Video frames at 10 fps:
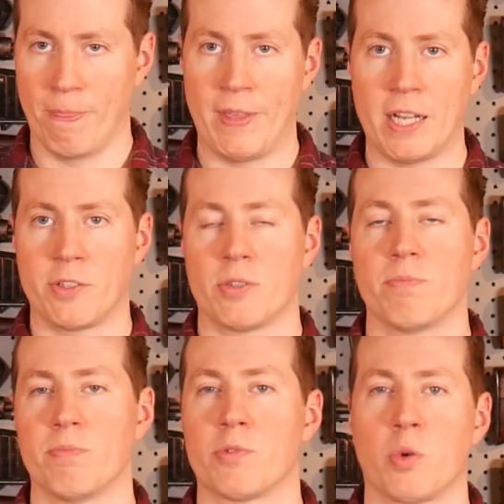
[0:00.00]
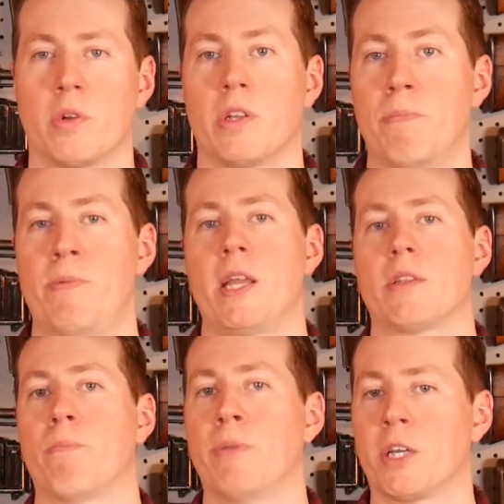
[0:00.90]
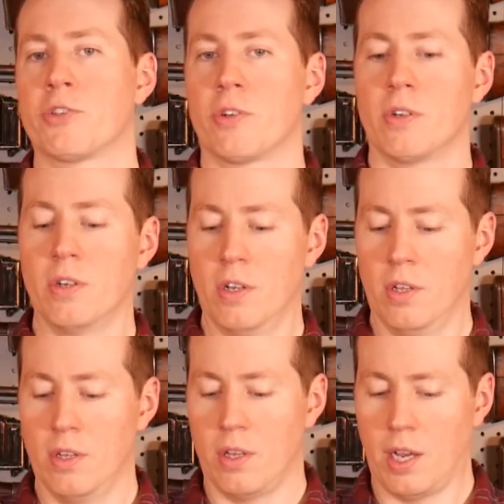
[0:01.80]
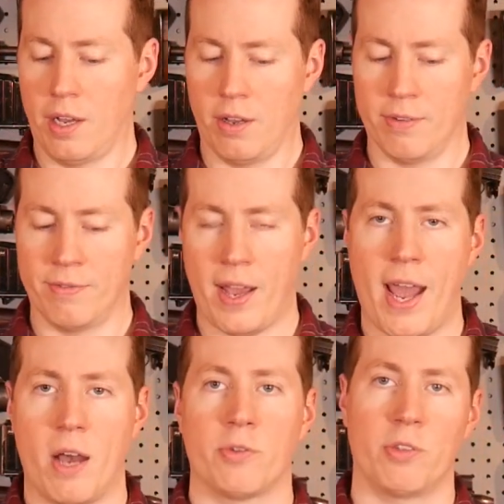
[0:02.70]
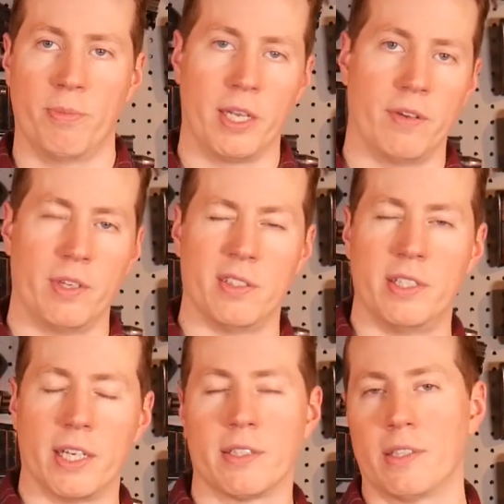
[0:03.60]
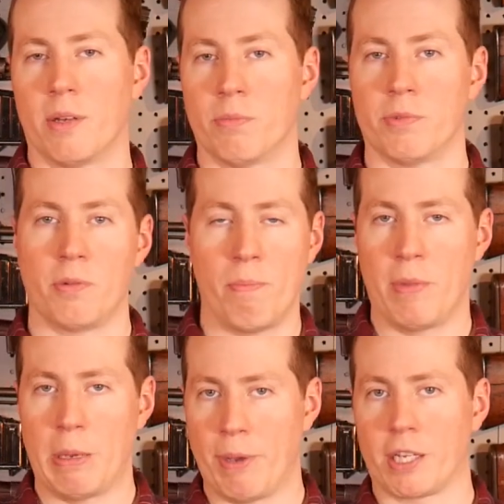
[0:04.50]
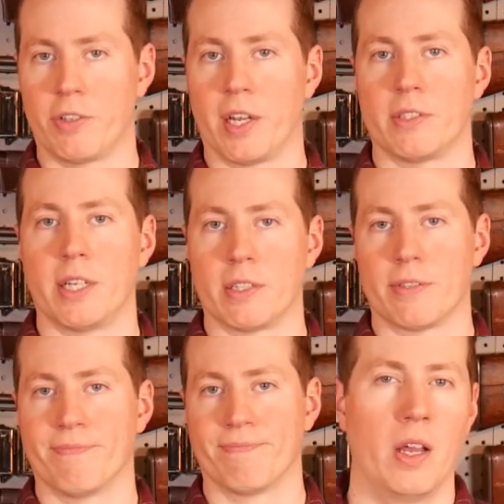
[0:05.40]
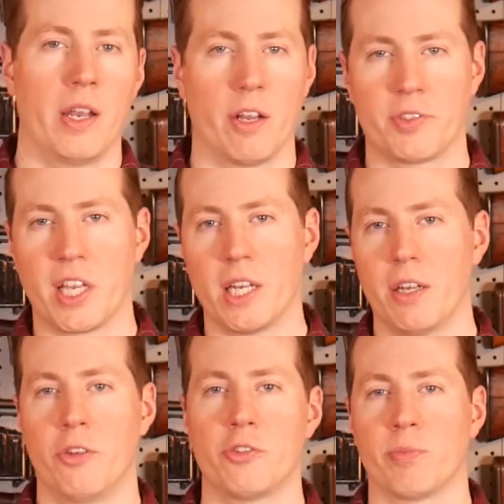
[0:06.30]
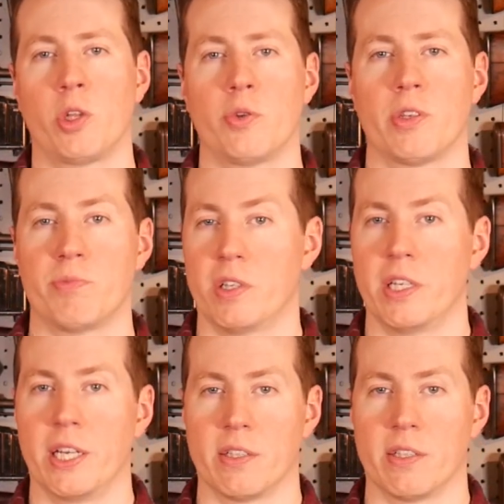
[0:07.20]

that's sort of to paint the picture of how so many of these DSMs made it back to the United States. Now let's get in and do some close-ups of the